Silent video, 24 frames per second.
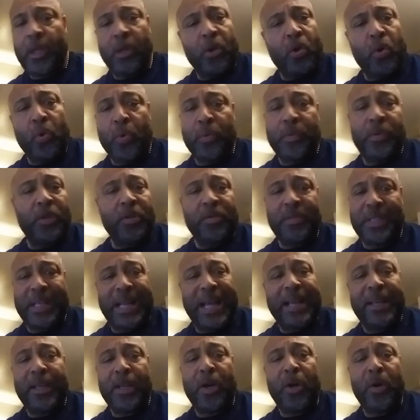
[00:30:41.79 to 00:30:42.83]
cool dudes that
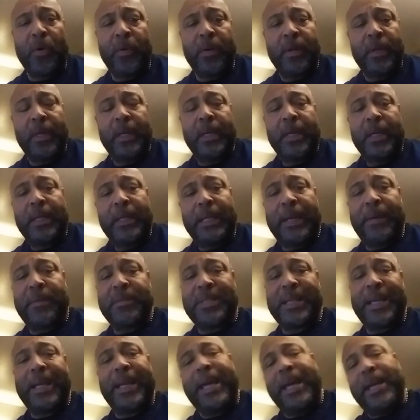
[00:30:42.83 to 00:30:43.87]
I know, they
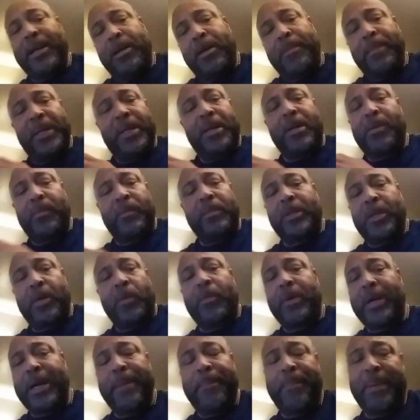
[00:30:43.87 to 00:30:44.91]
was like, "Hey, homie, don't
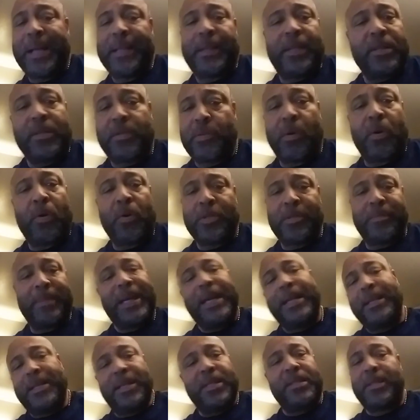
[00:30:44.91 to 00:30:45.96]
don't worry about the trolls,
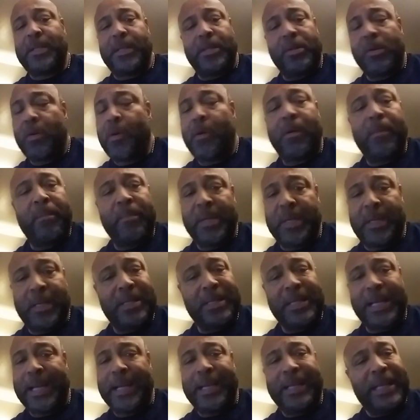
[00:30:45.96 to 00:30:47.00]
man. Just ignore them
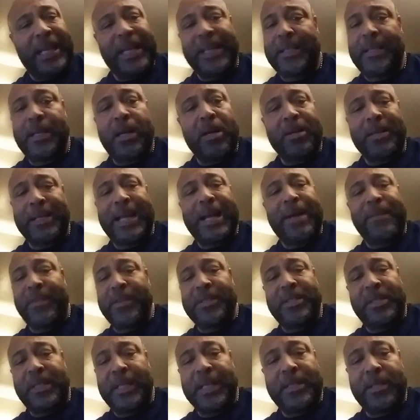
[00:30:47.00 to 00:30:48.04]
because like Nate Dogg Nine
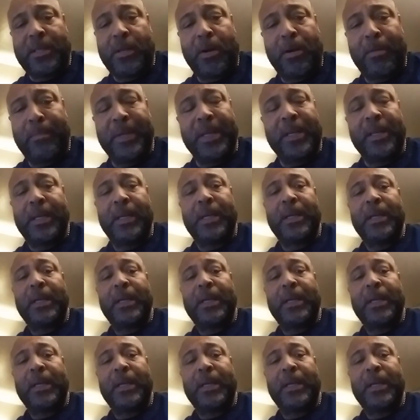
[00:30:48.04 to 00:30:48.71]
One Six told me,